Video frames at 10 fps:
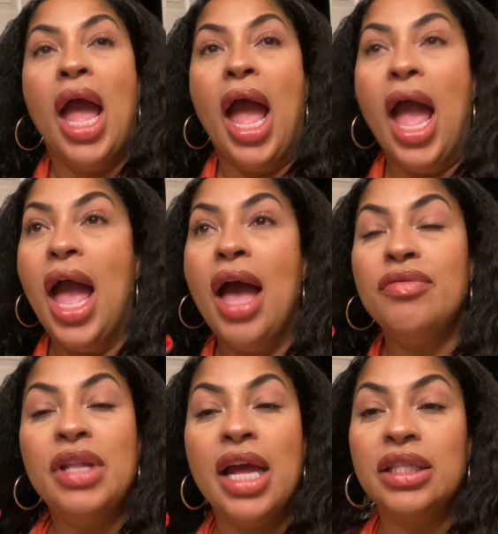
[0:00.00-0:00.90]

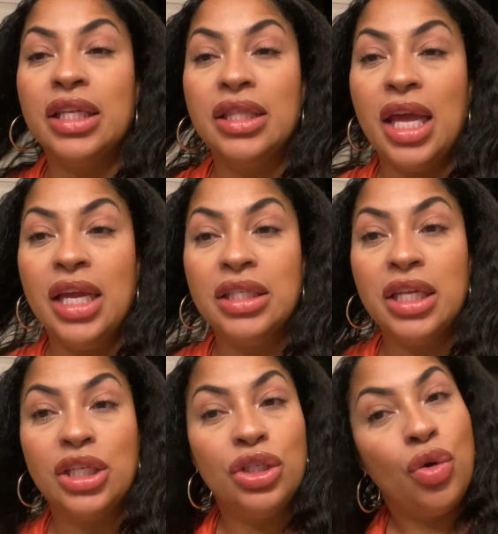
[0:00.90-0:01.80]
Have like the things
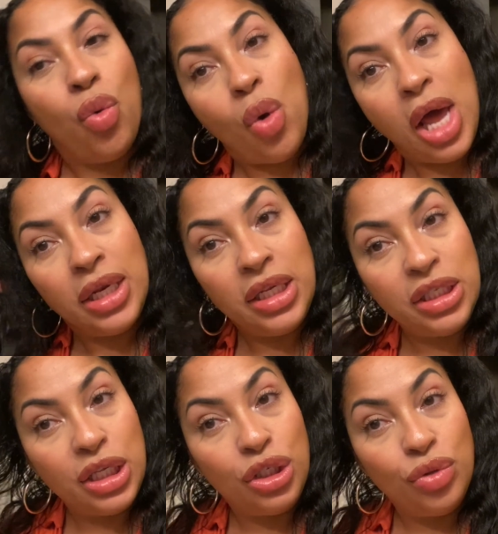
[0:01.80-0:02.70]
that
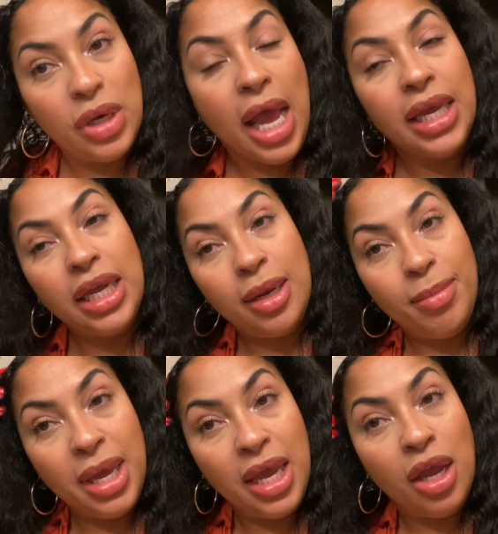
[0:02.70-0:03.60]
qualities that you like in the
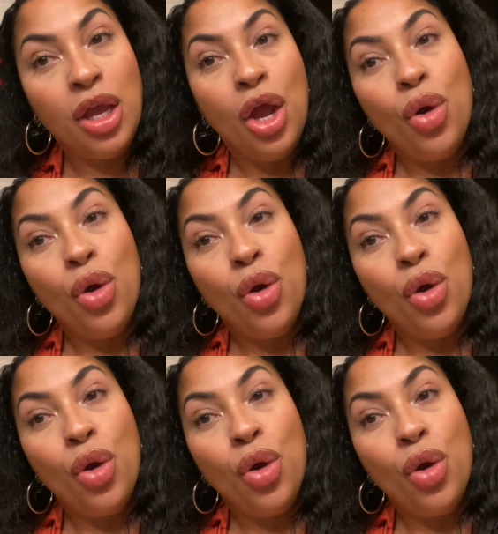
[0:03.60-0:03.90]
men.